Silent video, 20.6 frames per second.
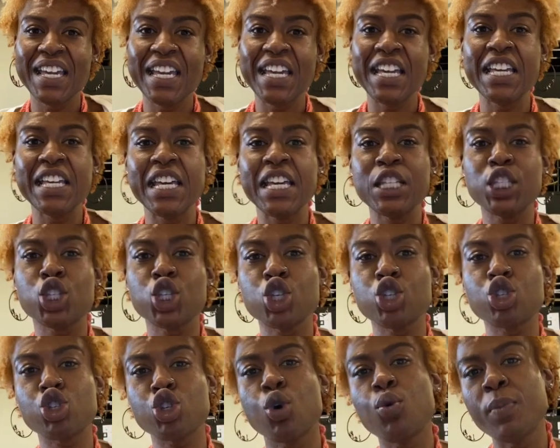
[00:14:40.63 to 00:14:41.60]
it's
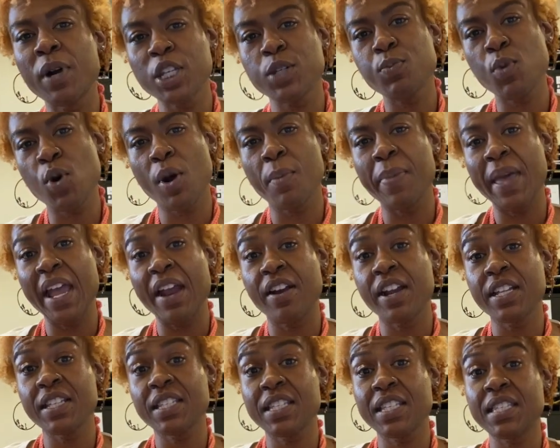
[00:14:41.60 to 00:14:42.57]
so much more
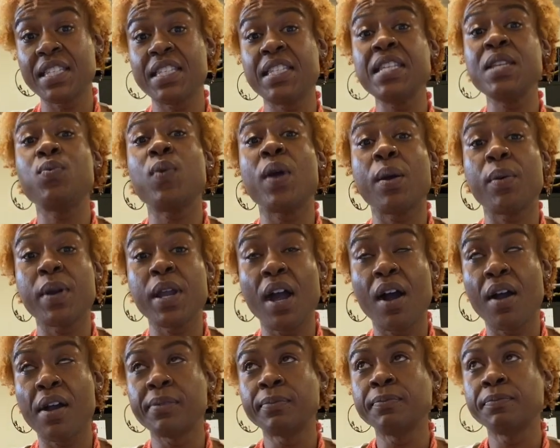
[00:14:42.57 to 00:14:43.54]
apparent to see where we are.